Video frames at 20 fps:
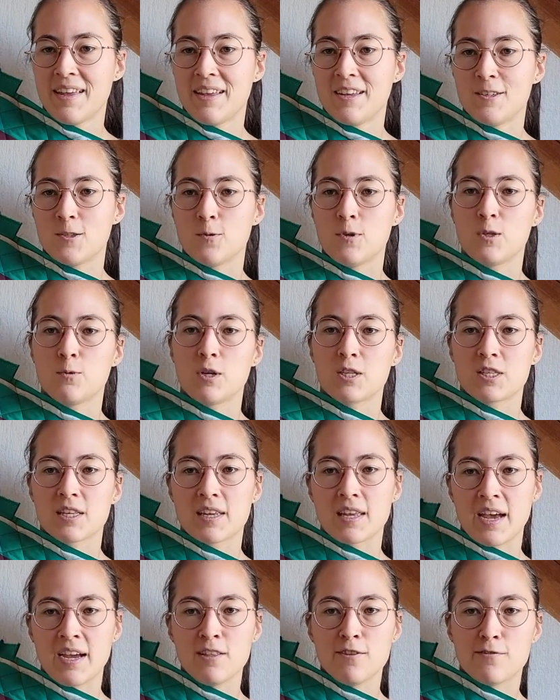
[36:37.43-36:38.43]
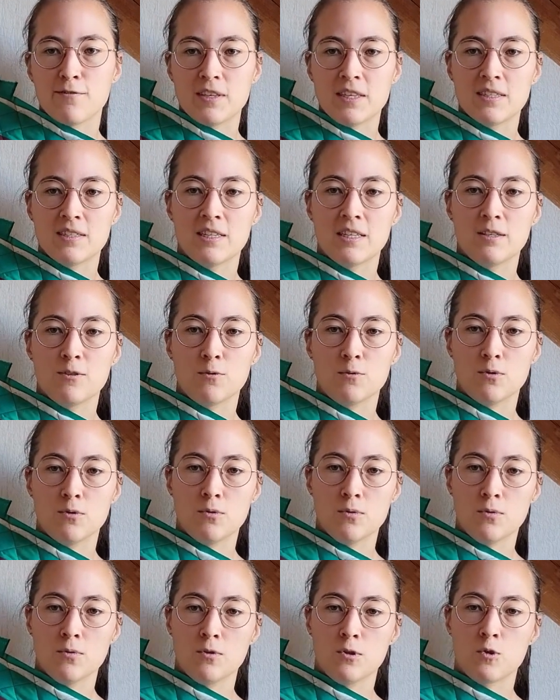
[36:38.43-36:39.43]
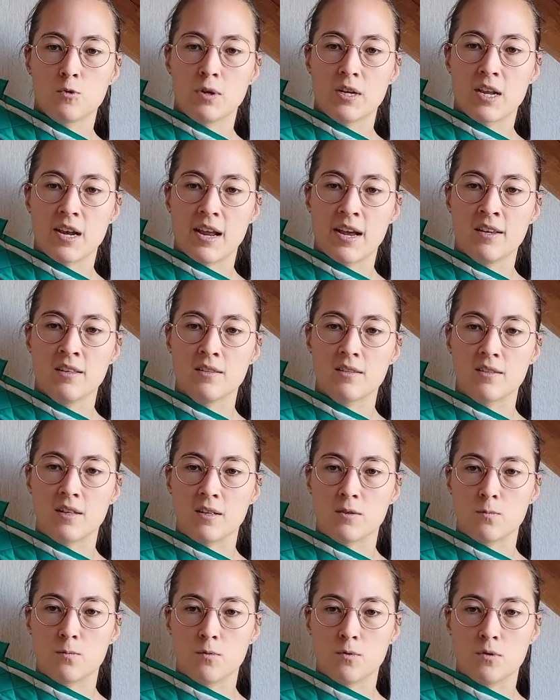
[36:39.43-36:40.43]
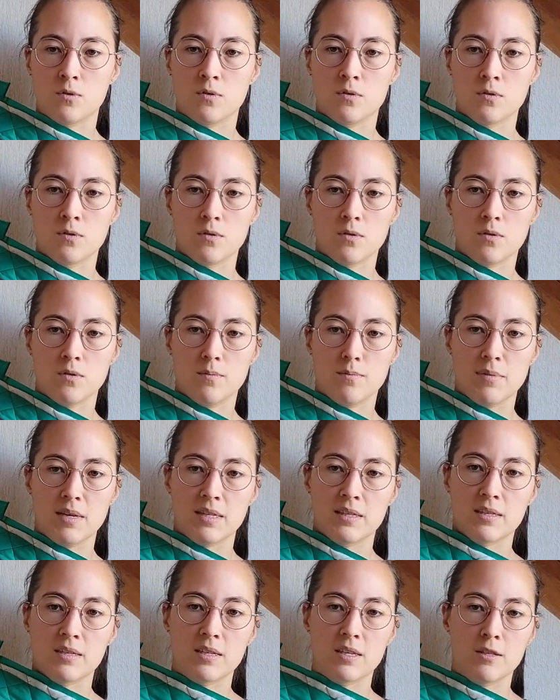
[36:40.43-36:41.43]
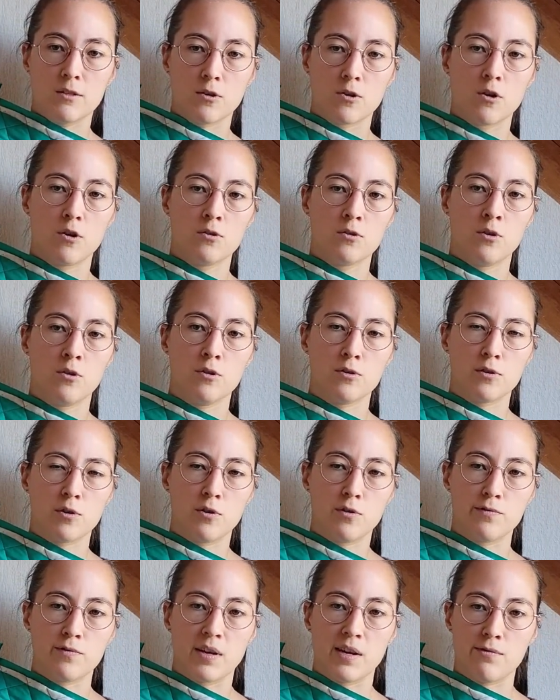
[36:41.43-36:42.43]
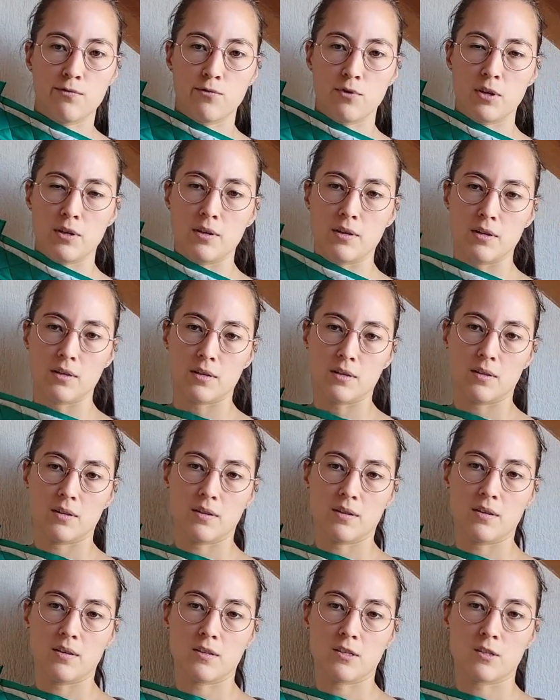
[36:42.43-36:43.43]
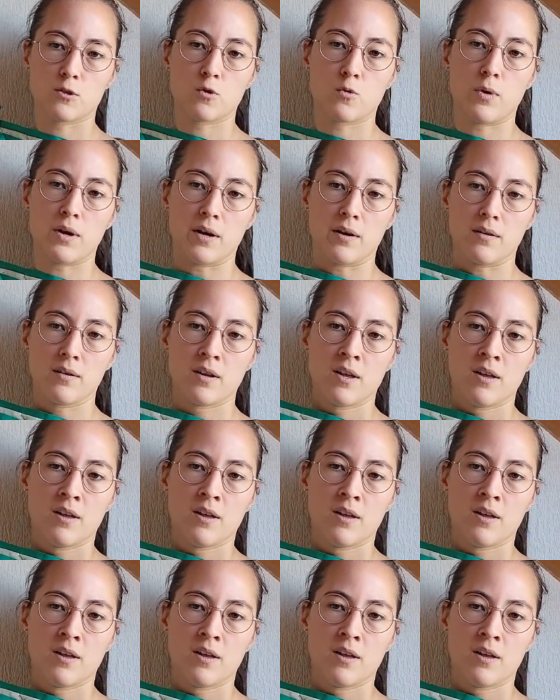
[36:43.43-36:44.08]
So it was kind of easy to do straight lines that would meet in the corners of every square.